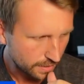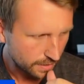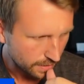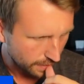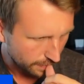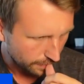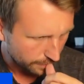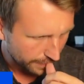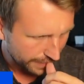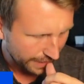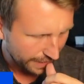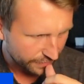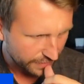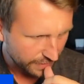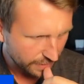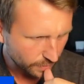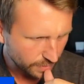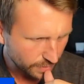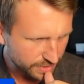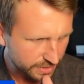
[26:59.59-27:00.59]
And I
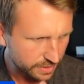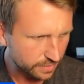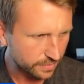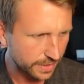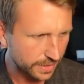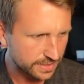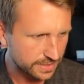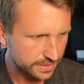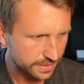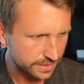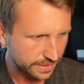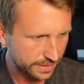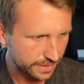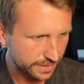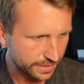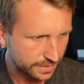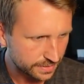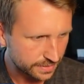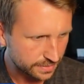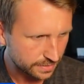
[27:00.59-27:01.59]
think what's interesting
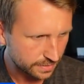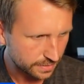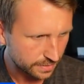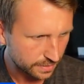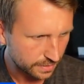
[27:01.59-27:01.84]
is